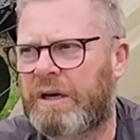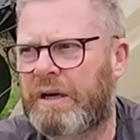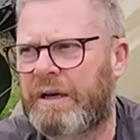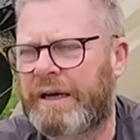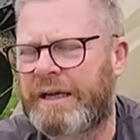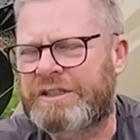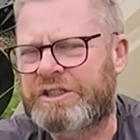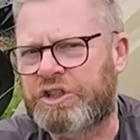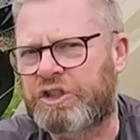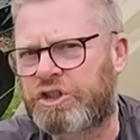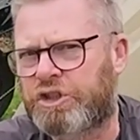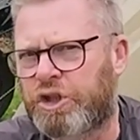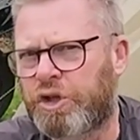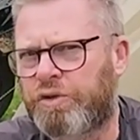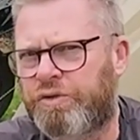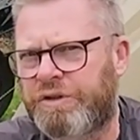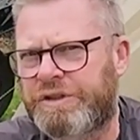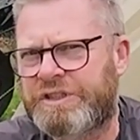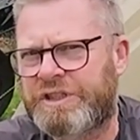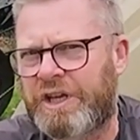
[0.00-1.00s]
It's a good
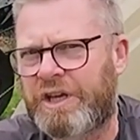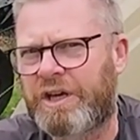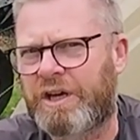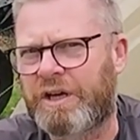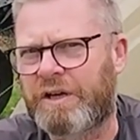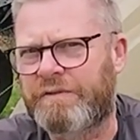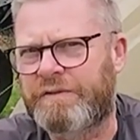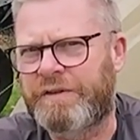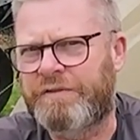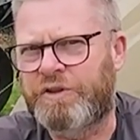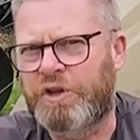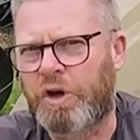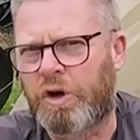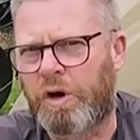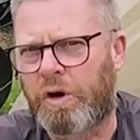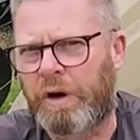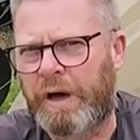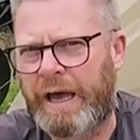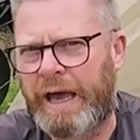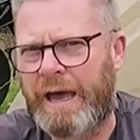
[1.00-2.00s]
reserve if
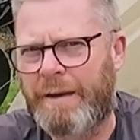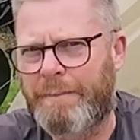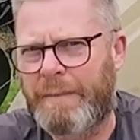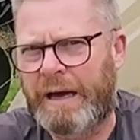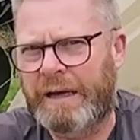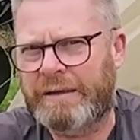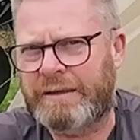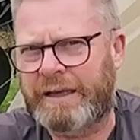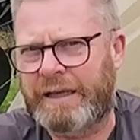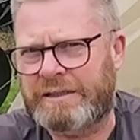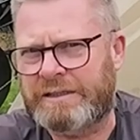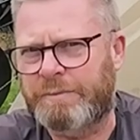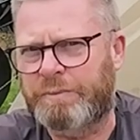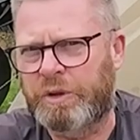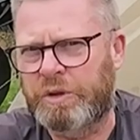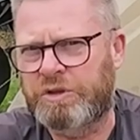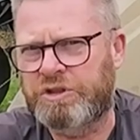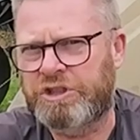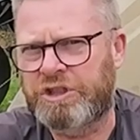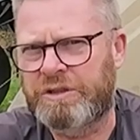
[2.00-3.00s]
your air mat gets a
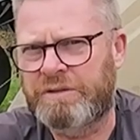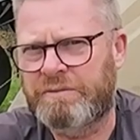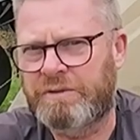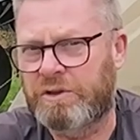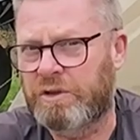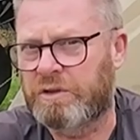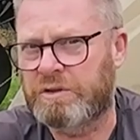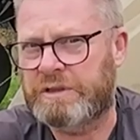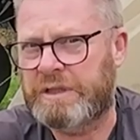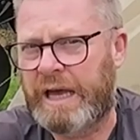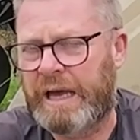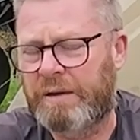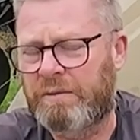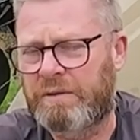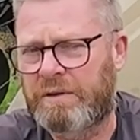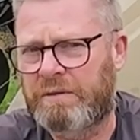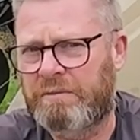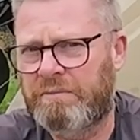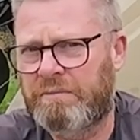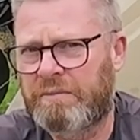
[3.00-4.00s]
puncture, goes down.
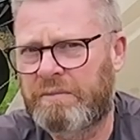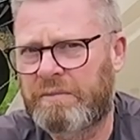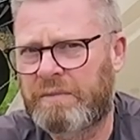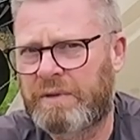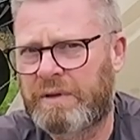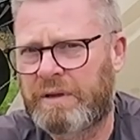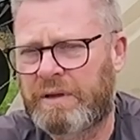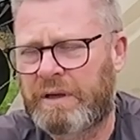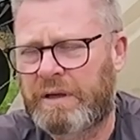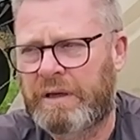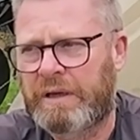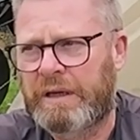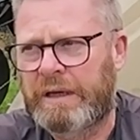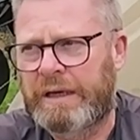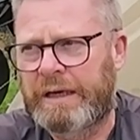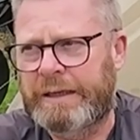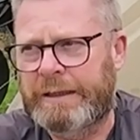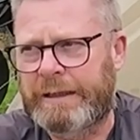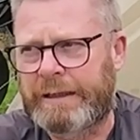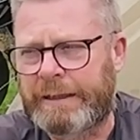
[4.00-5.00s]

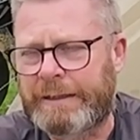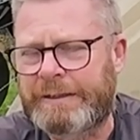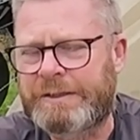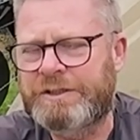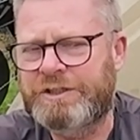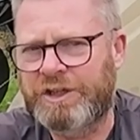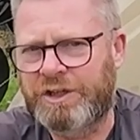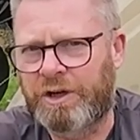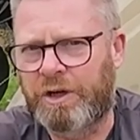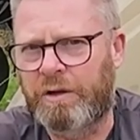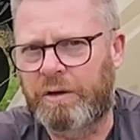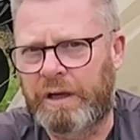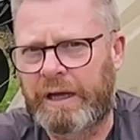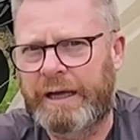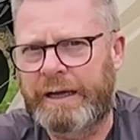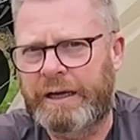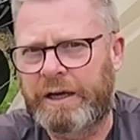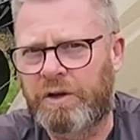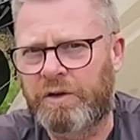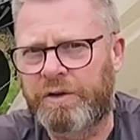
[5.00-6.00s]
At least you're not
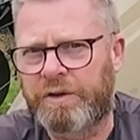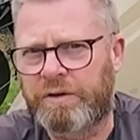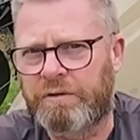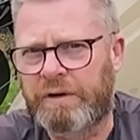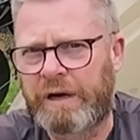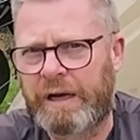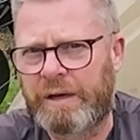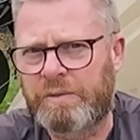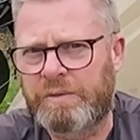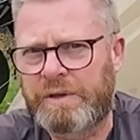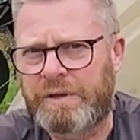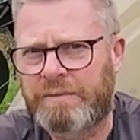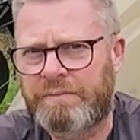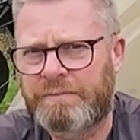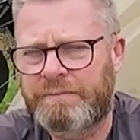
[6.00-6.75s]
lying on the ground.